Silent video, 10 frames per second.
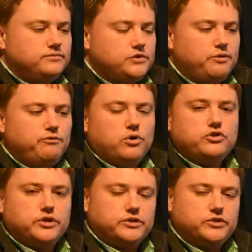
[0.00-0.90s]

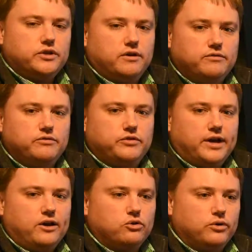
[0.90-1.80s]
convergence of the
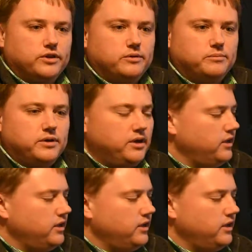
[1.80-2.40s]
algorithm